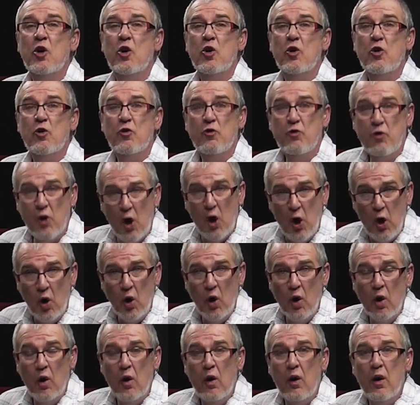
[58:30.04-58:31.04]
wrong
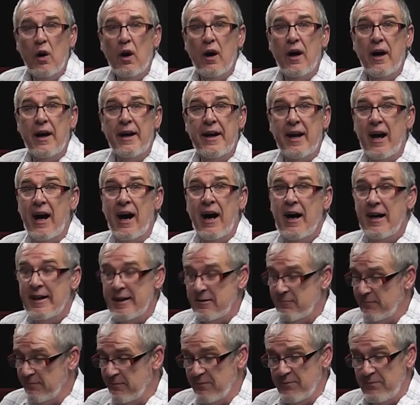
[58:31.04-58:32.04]
and I,
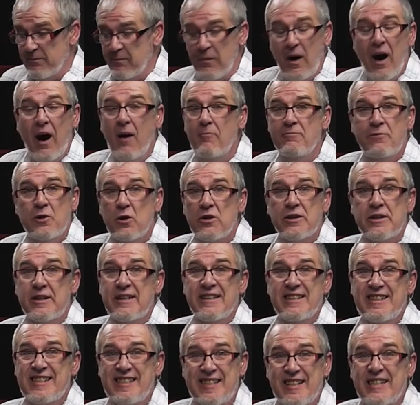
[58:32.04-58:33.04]
I'm not going to
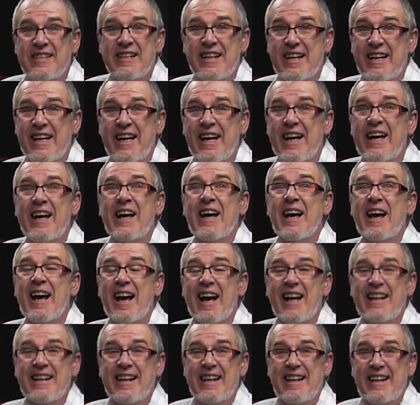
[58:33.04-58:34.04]
sit here
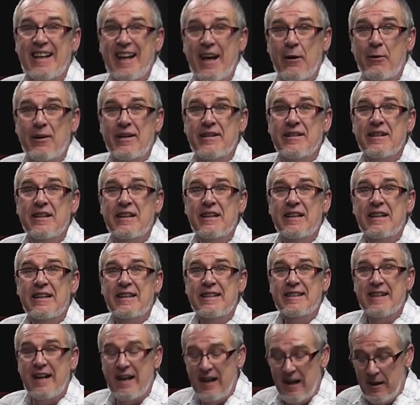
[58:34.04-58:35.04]
and allow it
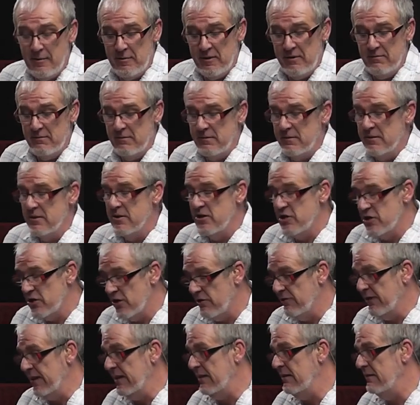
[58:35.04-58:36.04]
to happen.
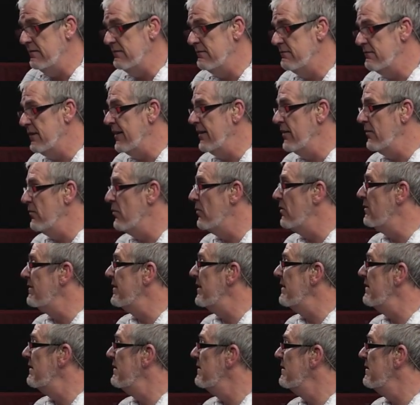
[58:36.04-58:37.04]
Sorry, rant
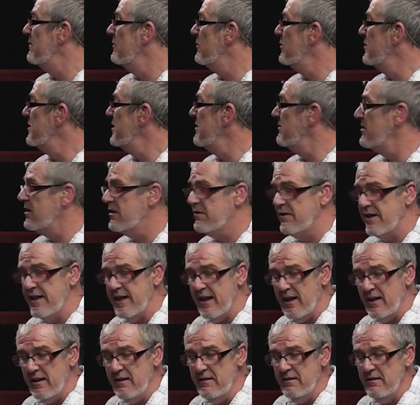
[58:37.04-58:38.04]
over. Would you agree,
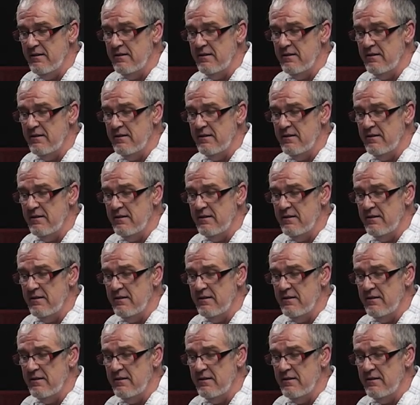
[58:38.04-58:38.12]
Alan?